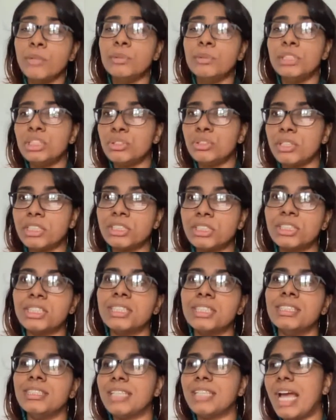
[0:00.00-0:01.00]

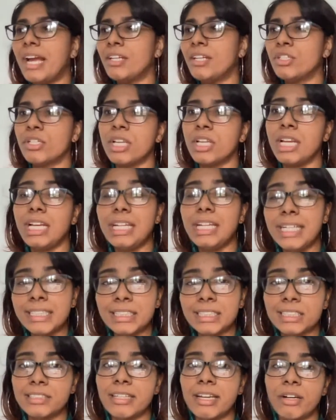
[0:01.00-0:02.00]
restrictions actually
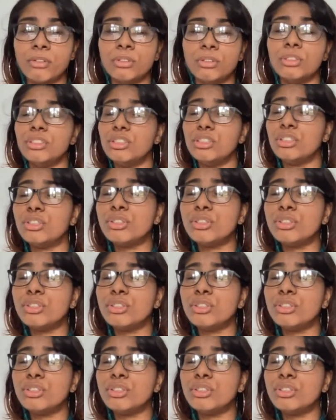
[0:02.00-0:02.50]
eased down